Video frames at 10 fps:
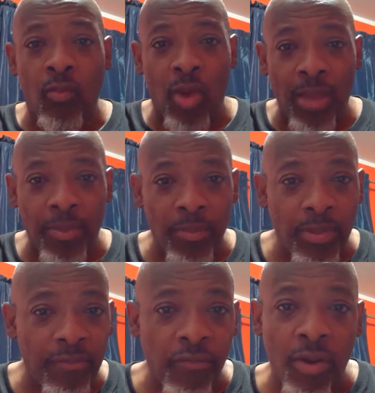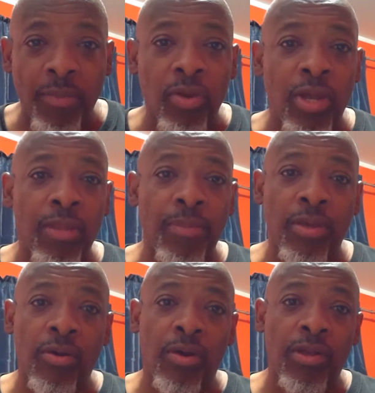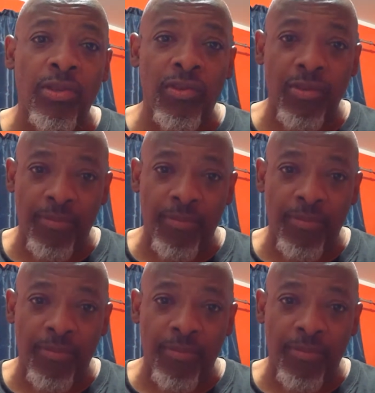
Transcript: White people have fought me on it because